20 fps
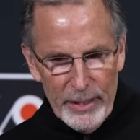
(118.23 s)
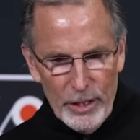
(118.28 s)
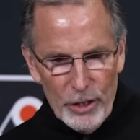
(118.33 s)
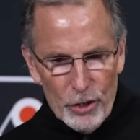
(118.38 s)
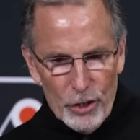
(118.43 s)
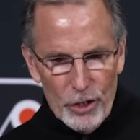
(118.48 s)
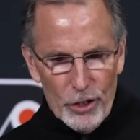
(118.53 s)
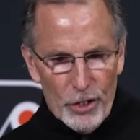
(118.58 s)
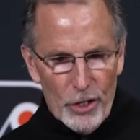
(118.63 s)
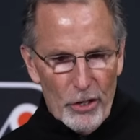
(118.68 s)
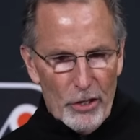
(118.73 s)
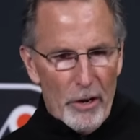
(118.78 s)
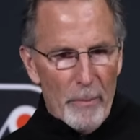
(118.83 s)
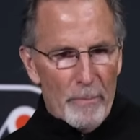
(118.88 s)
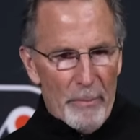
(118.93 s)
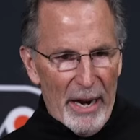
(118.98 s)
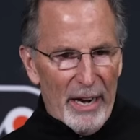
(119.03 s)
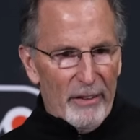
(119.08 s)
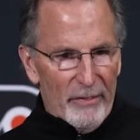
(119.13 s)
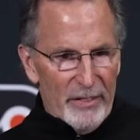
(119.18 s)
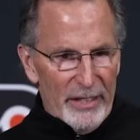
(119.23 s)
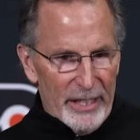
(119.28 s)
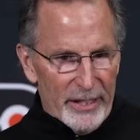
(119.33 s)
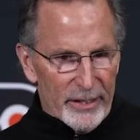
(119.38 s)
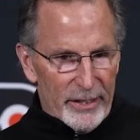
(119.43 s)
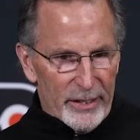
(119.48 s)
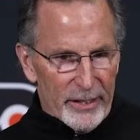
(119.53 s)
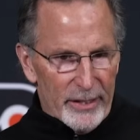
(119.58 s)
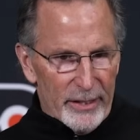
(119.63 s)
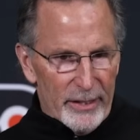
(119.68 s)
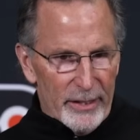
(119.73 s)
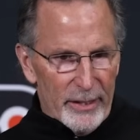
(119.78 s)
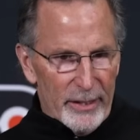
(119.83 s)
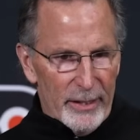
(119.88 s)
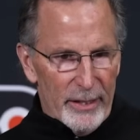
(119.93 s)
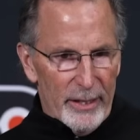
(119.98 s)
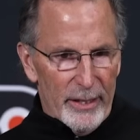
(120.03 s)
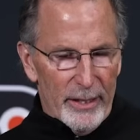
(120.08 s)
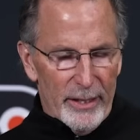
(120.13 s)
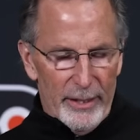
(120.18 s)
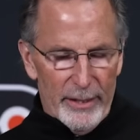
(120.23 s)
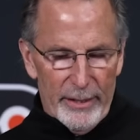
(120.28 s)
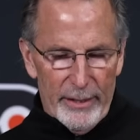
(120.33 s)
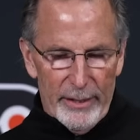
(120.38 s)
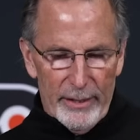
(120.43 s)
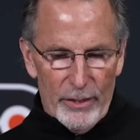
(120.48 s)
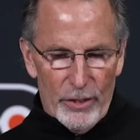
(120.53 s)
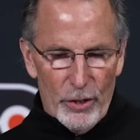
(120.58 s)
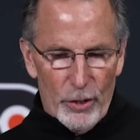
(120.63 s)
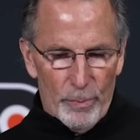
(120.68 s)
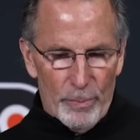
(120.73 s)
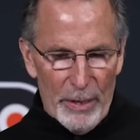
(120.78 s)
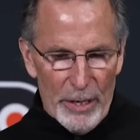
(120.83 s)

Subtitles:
just their competitiveness, just